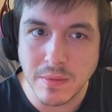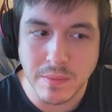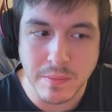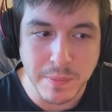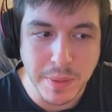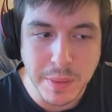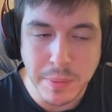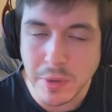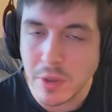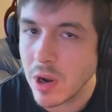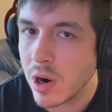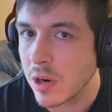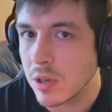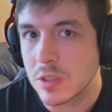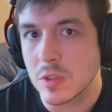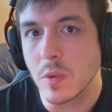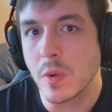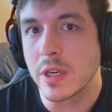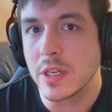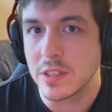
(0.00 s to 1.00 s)
people
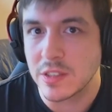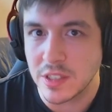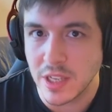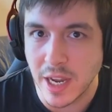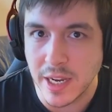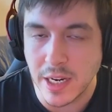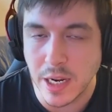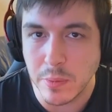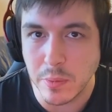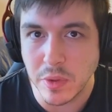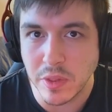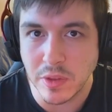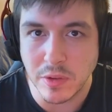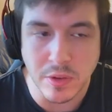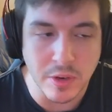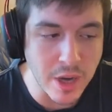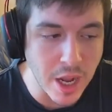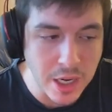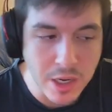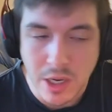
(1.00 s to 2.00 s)
aren't going to sign up with you.
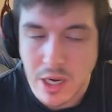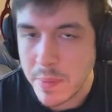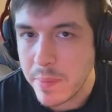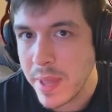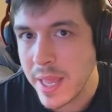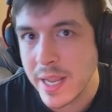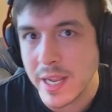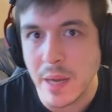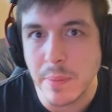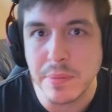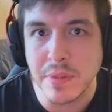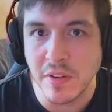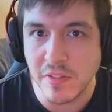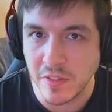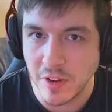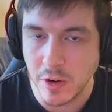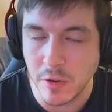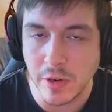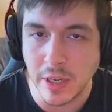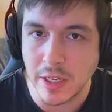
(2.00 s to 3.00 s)
They're not going to pick up the
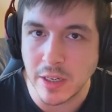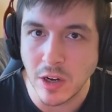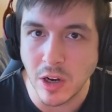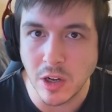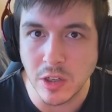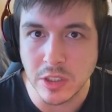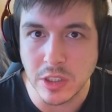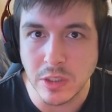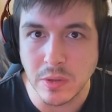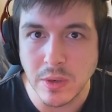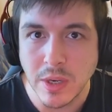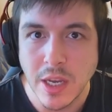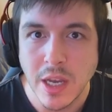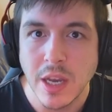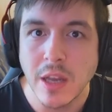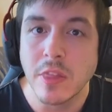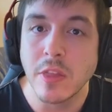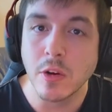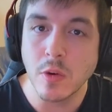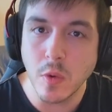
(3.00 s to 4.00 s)
phone and call you.
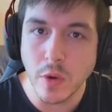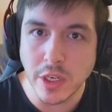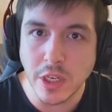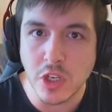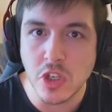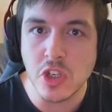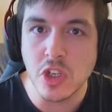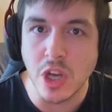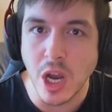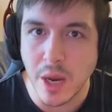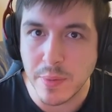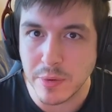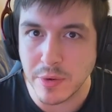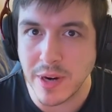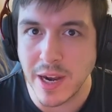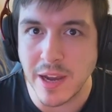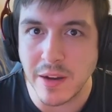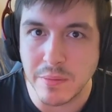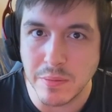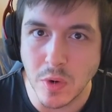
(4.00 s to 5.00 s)
They're going to shop
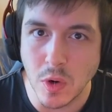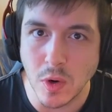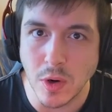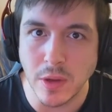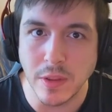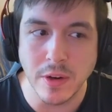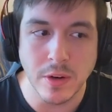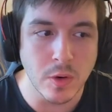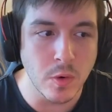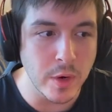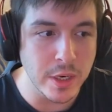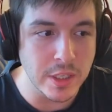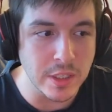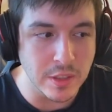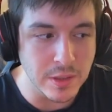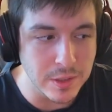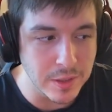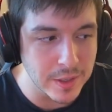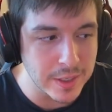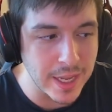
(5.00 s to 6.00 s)
around more. They're going to
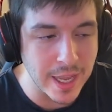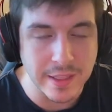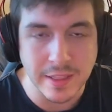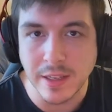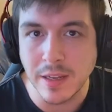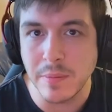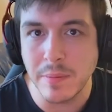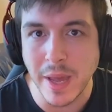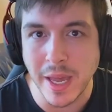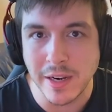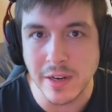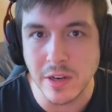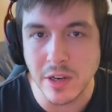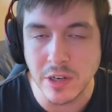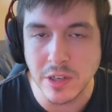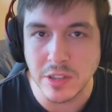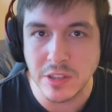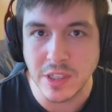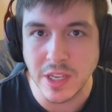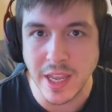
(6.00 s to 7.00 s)
look at the
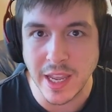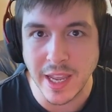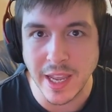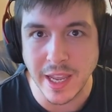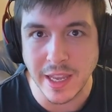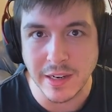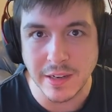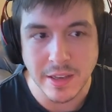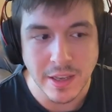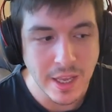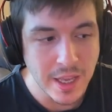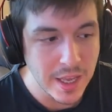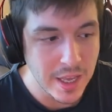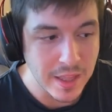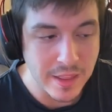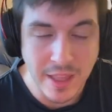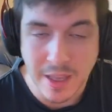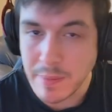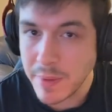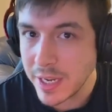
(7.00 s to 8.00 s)
competitors, and
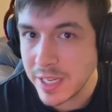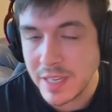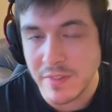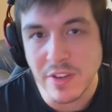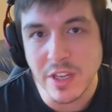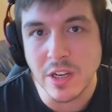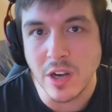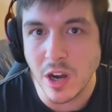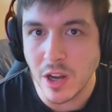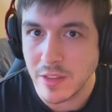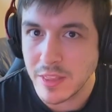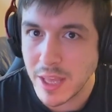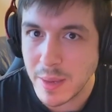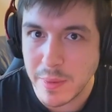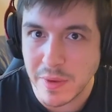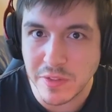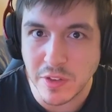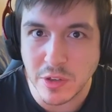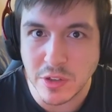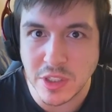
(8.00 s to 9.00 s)
they might even call them
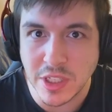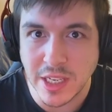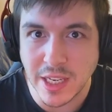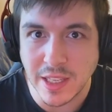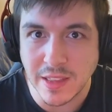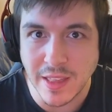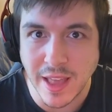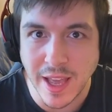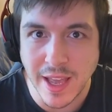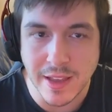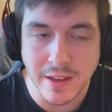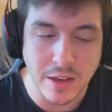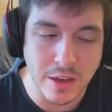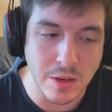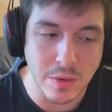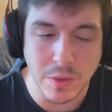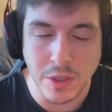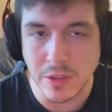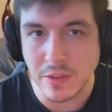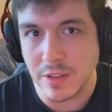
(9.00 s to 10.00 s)
if they're seeing that, oh,
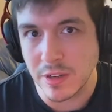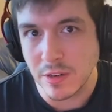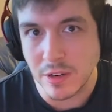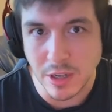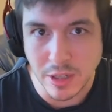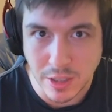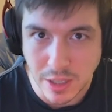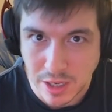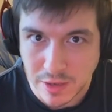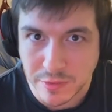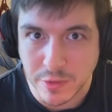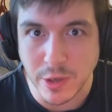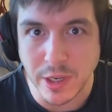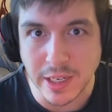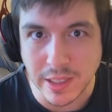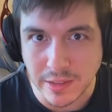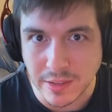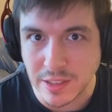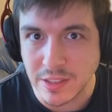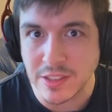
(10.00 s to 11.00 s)
well, they're all
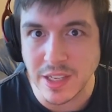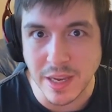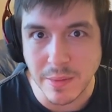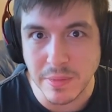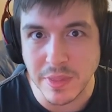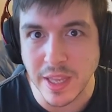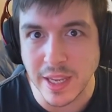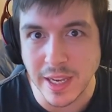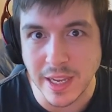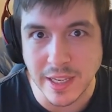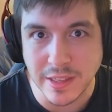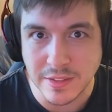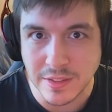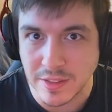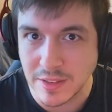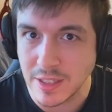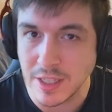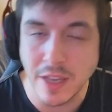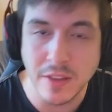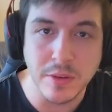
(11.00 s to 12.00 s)
offering the same thing as
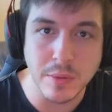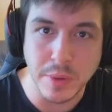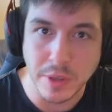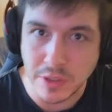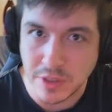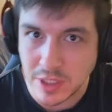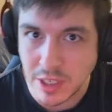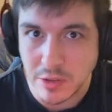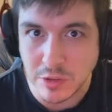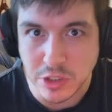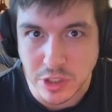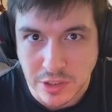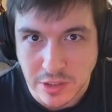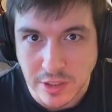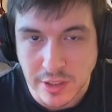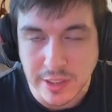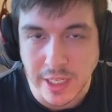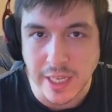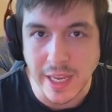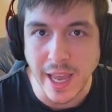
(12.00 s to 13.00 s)
the other person I was just
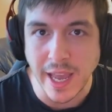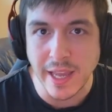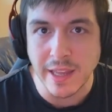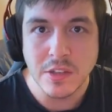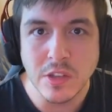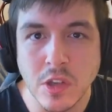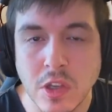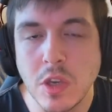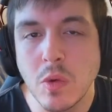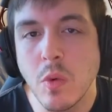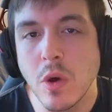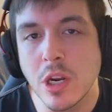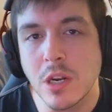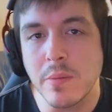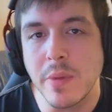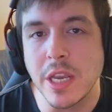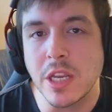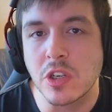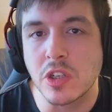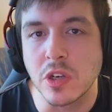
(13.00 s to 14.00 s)
looking at. So you want to
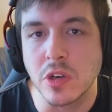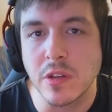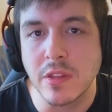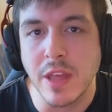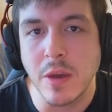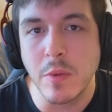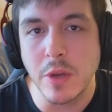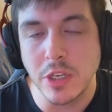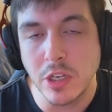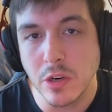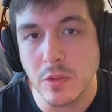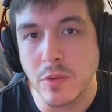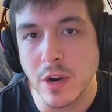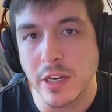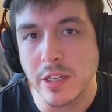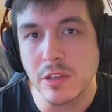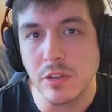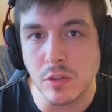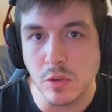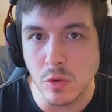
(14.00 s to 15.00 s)
make sure that when you're
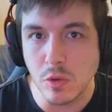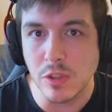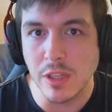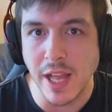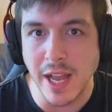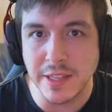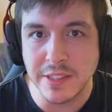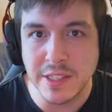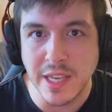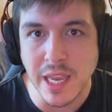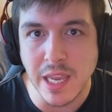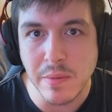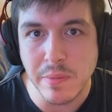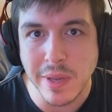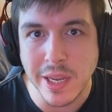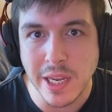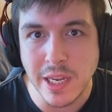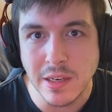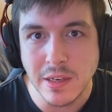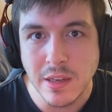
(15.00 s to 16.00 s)
running your Google Ads
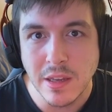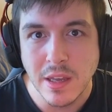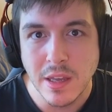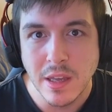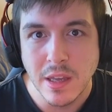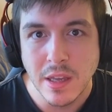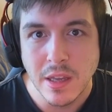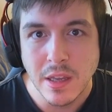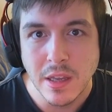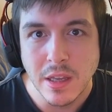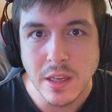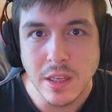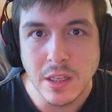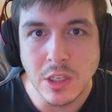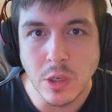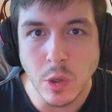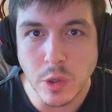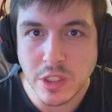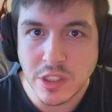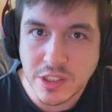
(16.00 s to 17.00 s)
campaign,
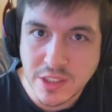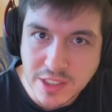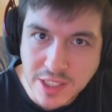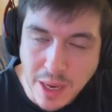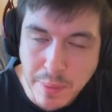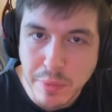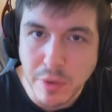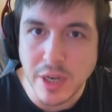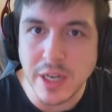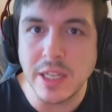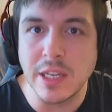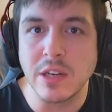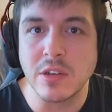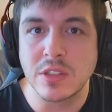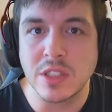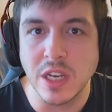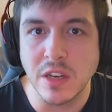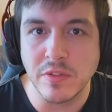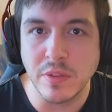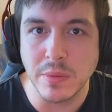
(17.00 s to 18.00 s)
you're separating
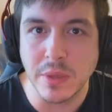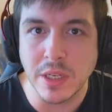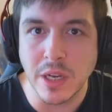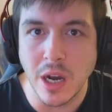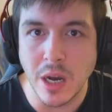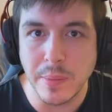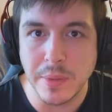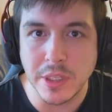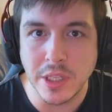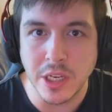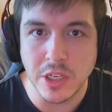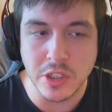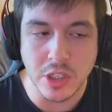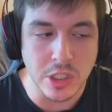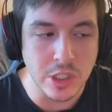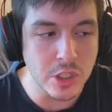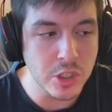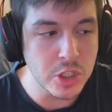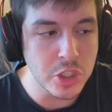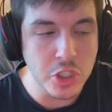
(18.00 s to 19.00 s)
yourself from the
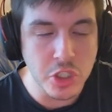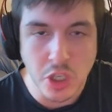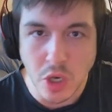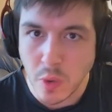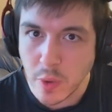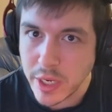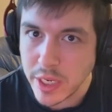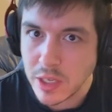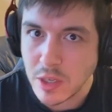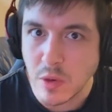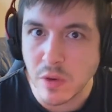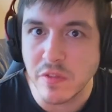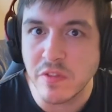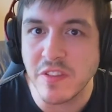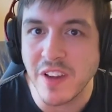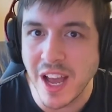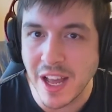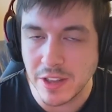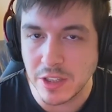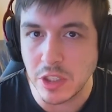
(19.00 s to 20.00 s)
competition. You're showing your
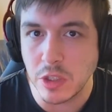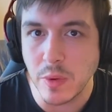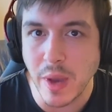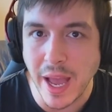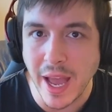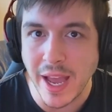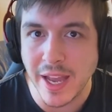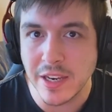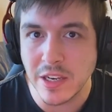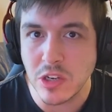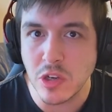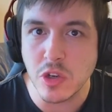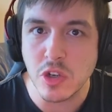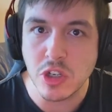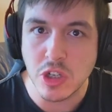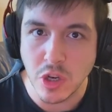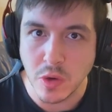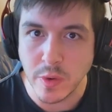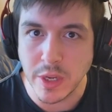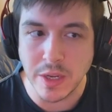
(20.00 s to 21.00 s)
value add, and you're
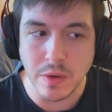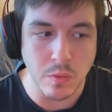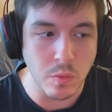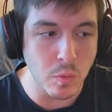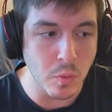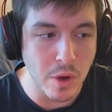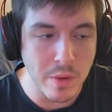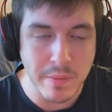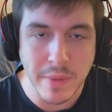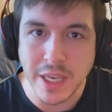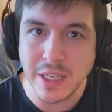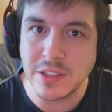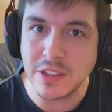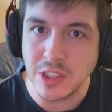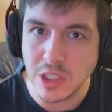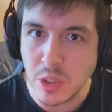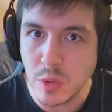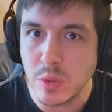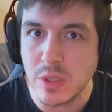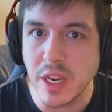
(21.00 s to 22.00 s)
showing what makes
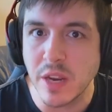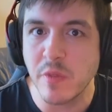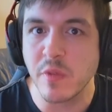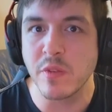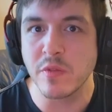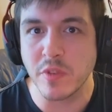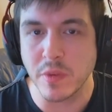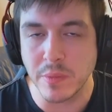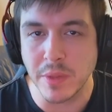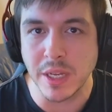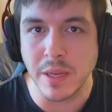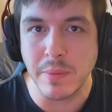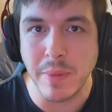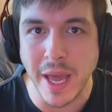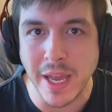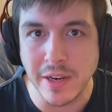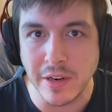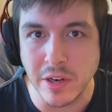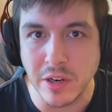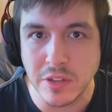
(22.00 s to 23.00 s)
you different from the
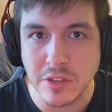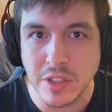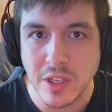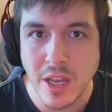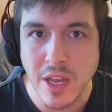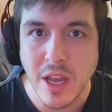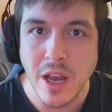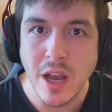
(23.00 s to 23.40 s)
competitors.